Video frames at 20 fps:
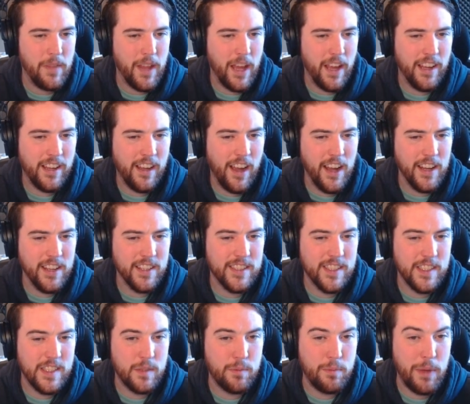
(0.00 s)
I kind of
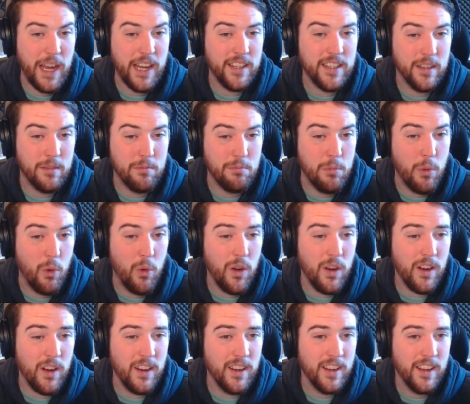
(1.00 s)
suspected
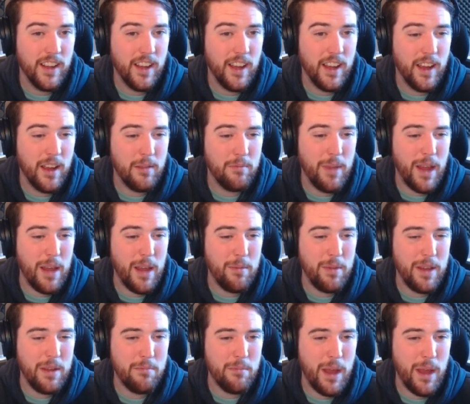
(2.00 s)
more, and
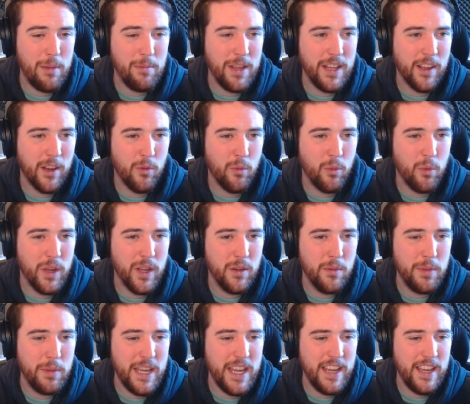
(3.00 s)
maybe maybe there
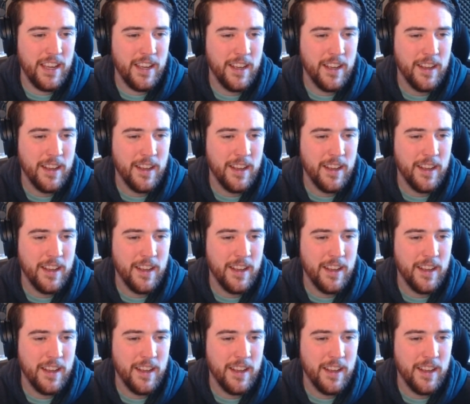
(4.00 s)
will be.